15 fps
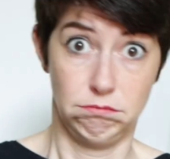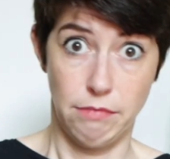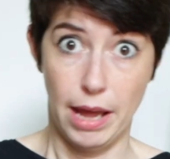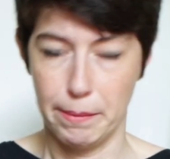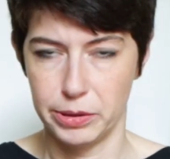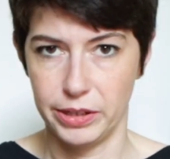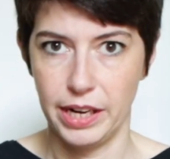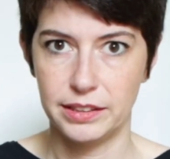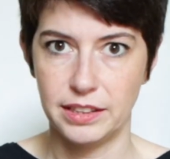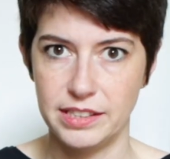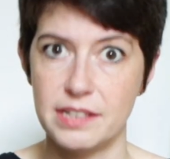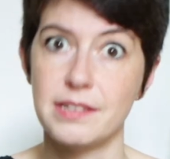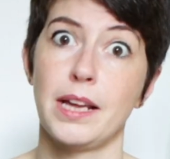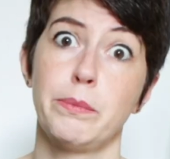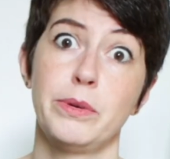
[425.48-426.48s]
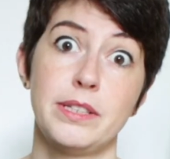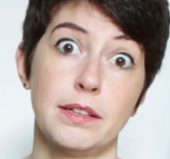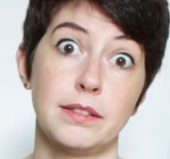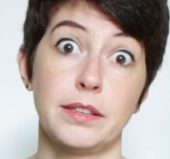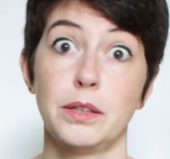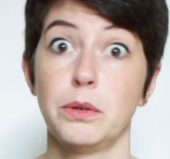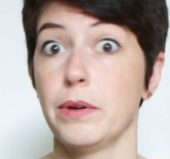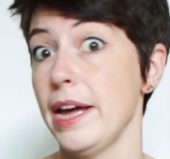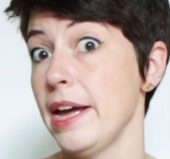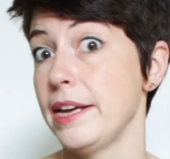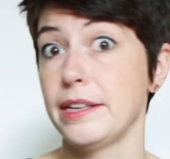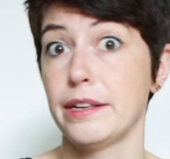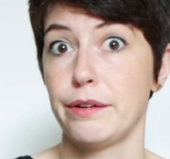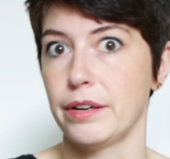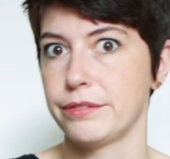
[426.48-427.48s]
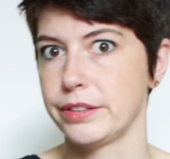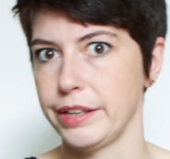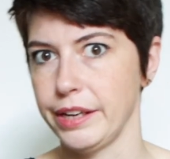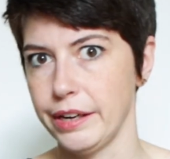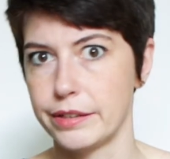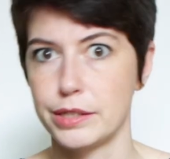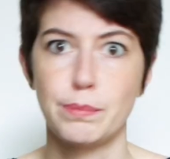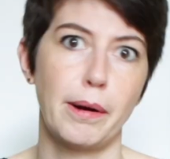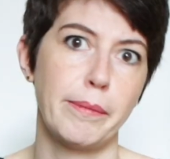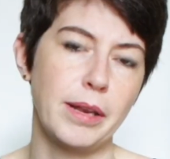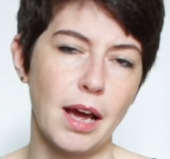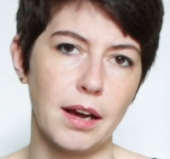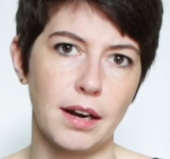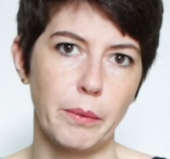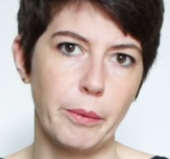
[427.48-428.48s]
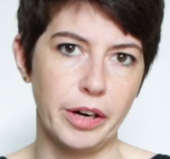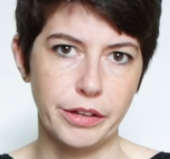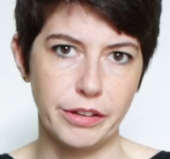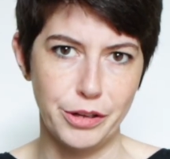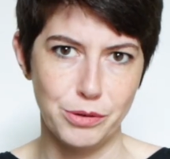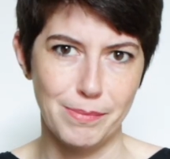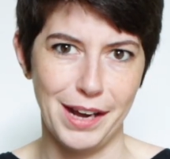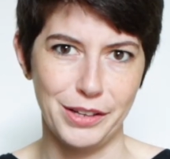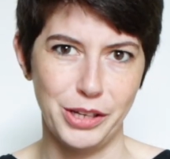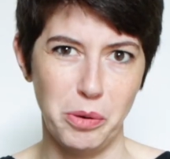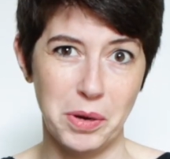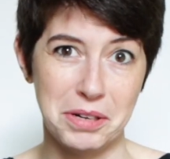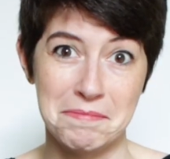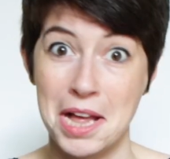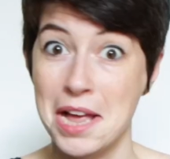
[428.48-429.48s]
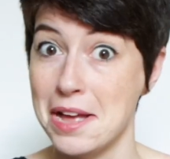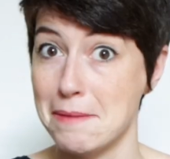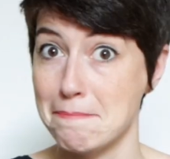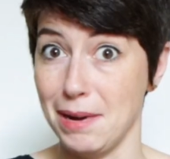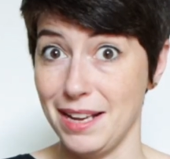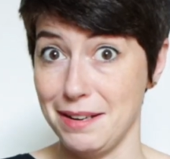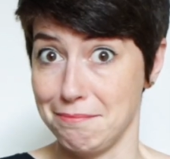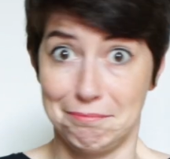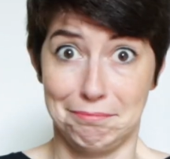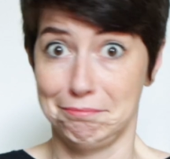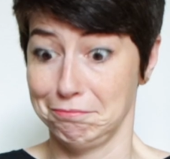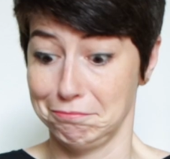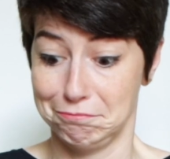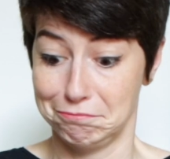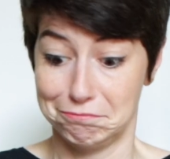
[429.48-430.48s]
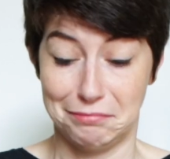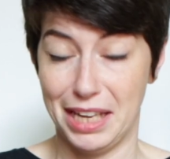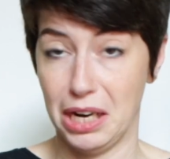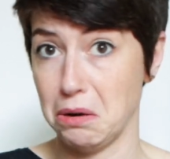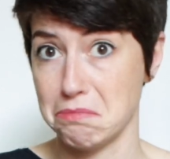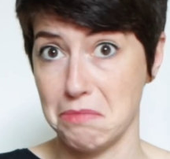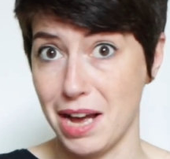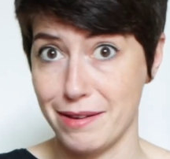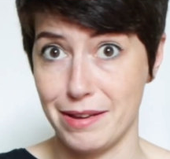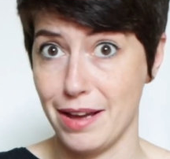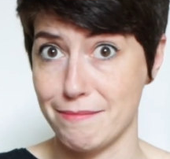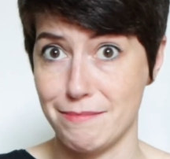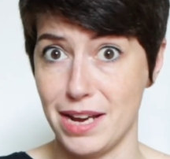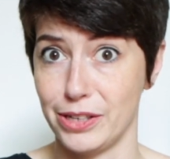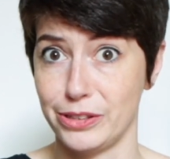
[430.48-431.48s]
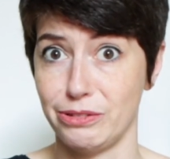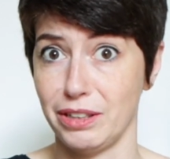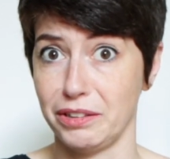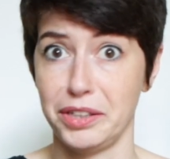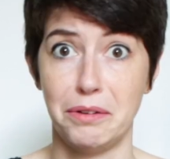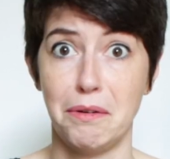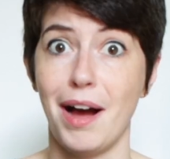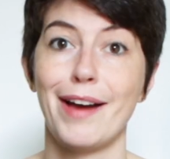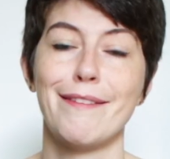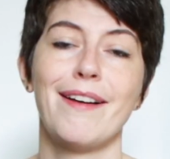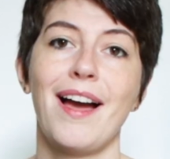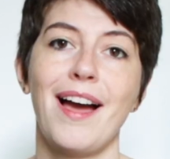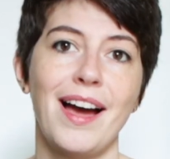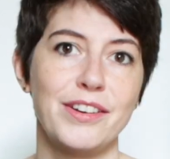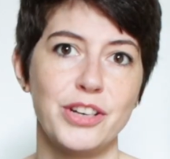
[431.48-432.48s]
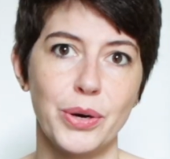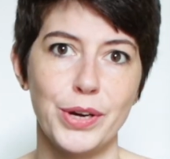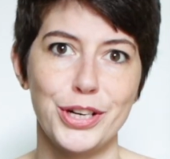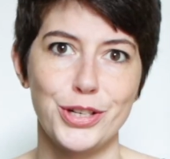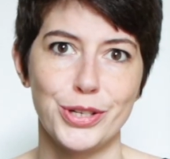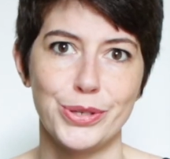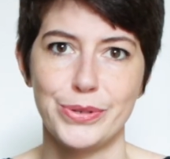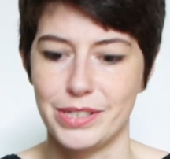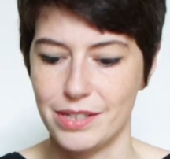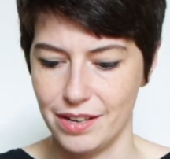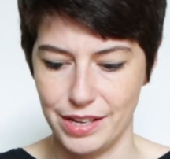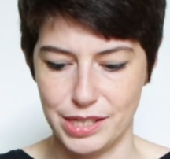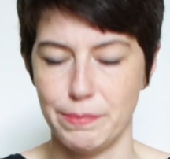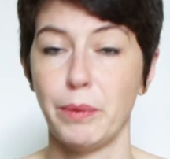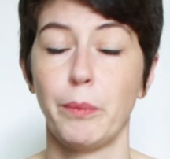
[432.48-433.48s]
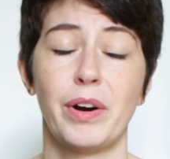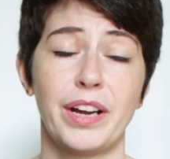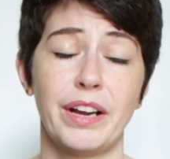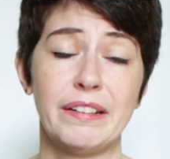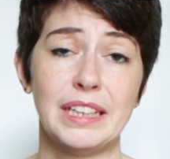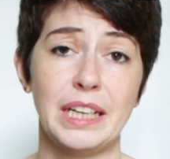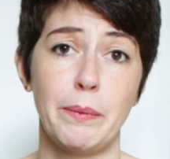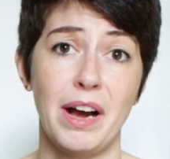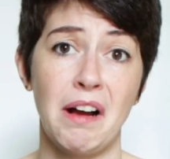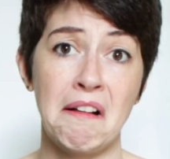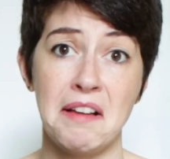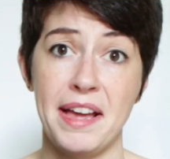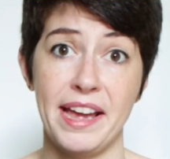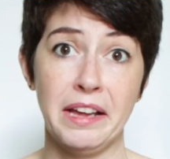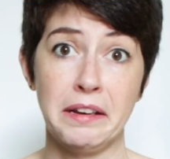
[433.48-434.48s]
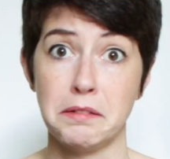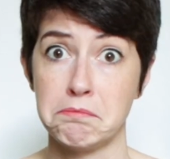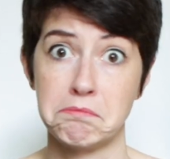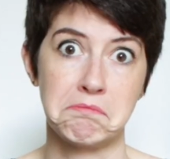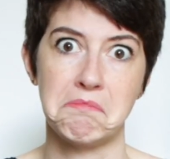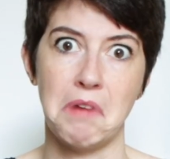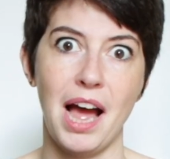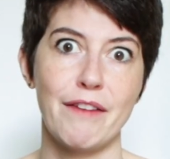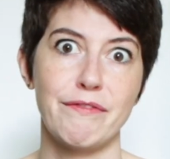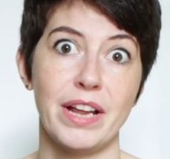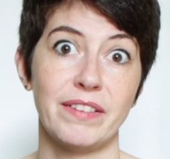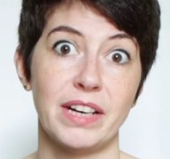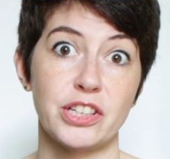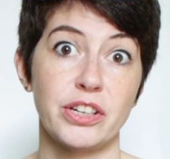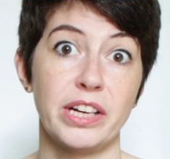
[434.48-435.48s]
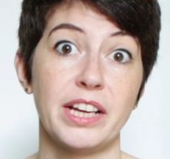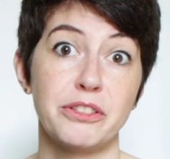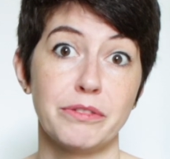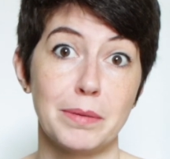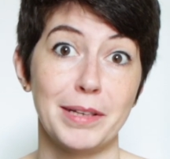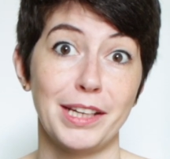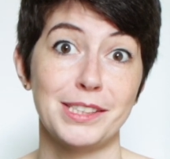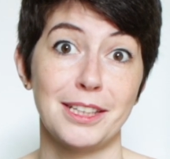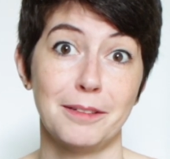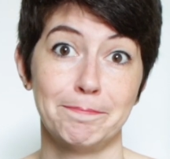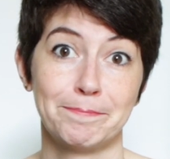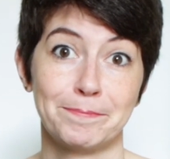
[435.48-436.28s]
amber necklaces, I would tell you, hey, after a year, it's probably not going to work. You need to buy a new one. But, I'm here to tell you I've had no issues. It's been working really well, and I've never actually had to replace it.